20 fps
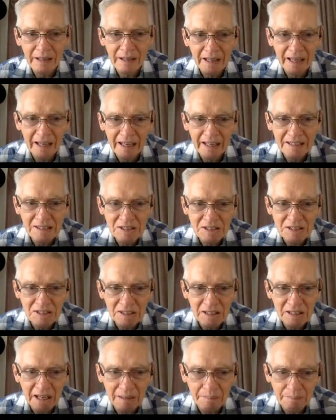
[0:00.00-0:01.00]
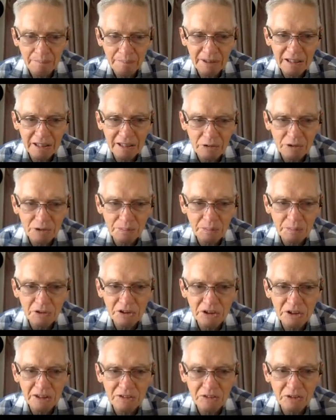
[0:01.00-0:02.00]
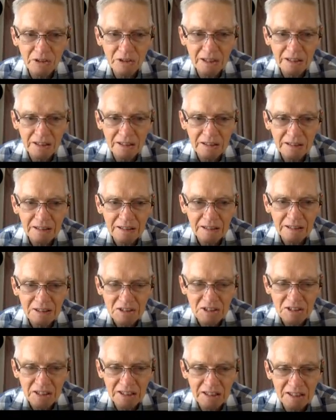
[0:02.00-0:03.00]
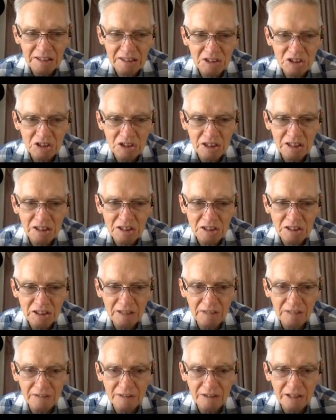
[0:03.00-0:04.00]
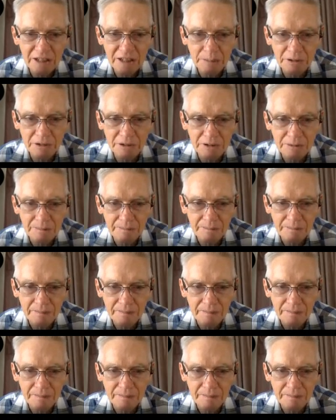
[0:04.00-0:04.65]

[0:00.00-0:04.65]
and B equals bookshelves rather. C is chairs, T for tables.